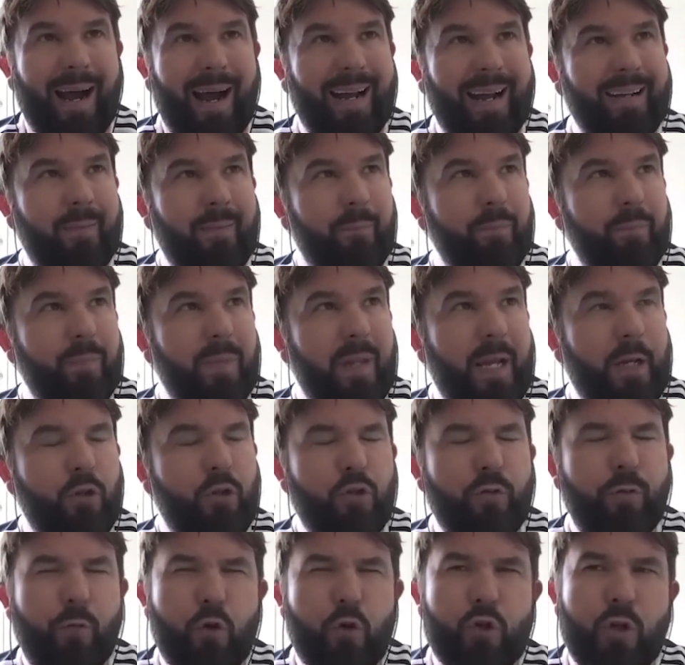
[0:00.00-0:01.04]
And it
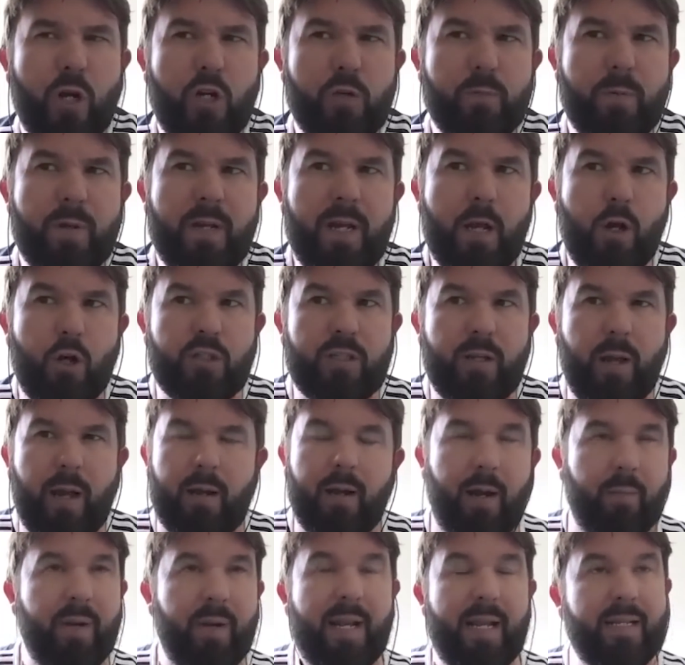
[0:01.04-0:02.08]
just frustrates me, Neil, because
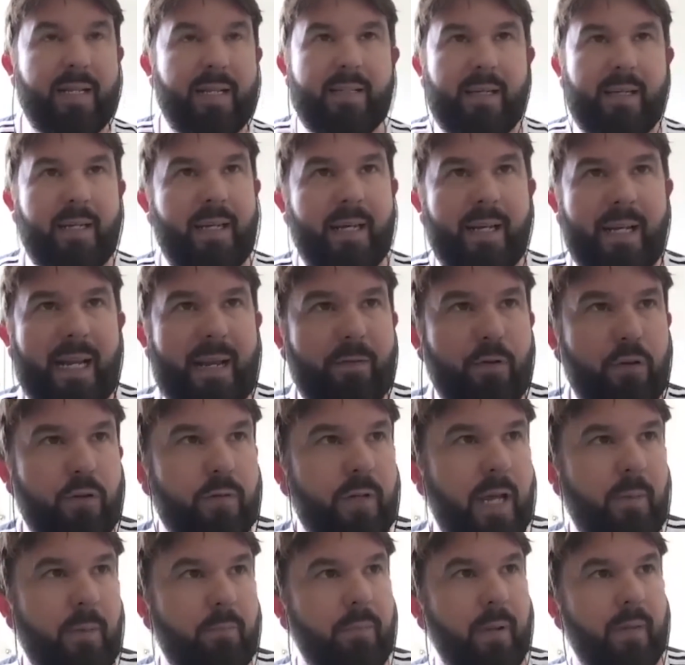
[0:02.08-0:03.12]
you can even say